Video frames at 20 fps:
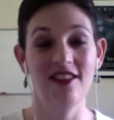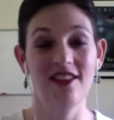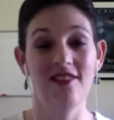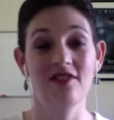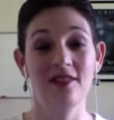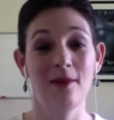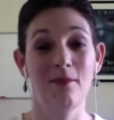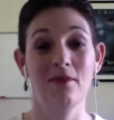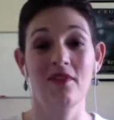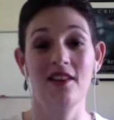have
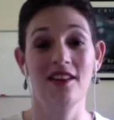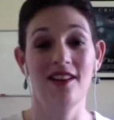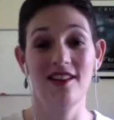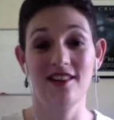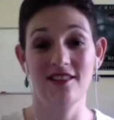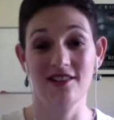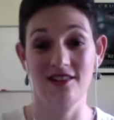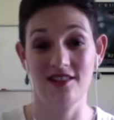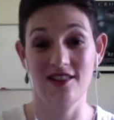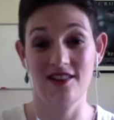something
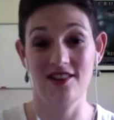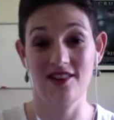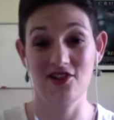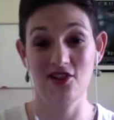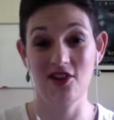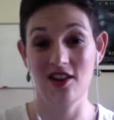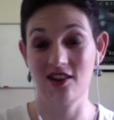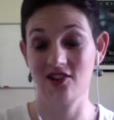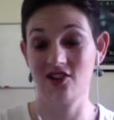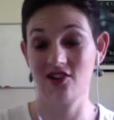else that I
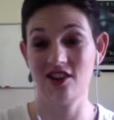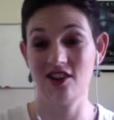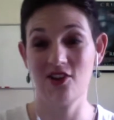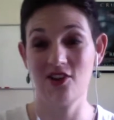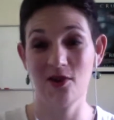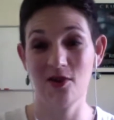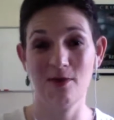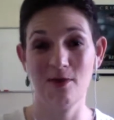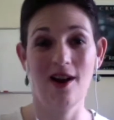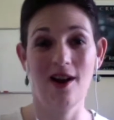don't actually
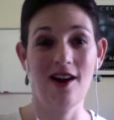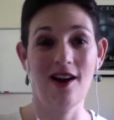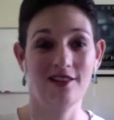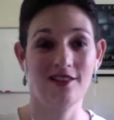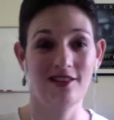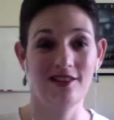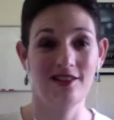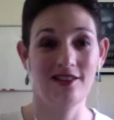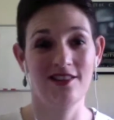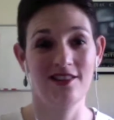know about
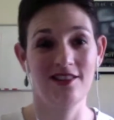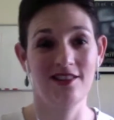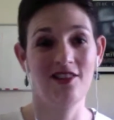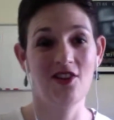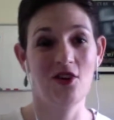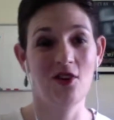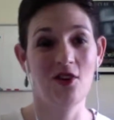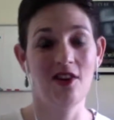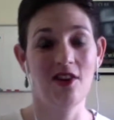going